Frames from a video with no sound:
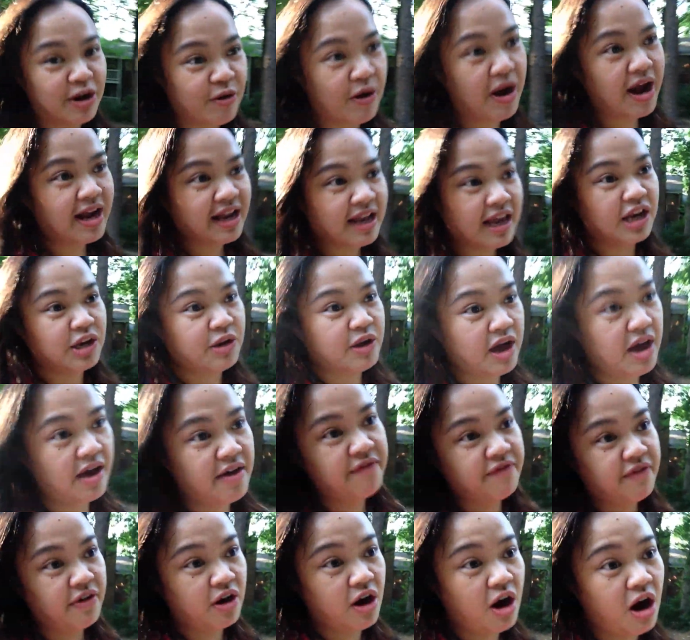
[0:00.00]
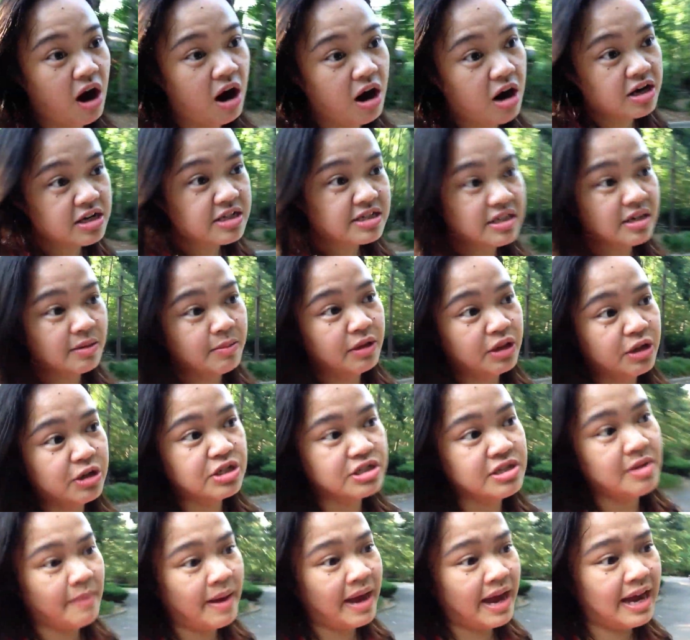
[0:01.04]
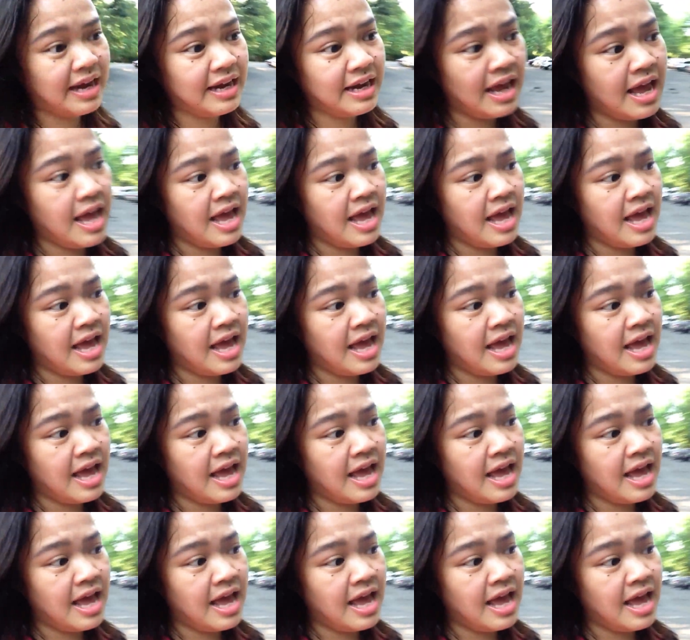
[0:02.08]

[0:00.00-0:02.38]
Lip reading: rack and you have a car similar to mine,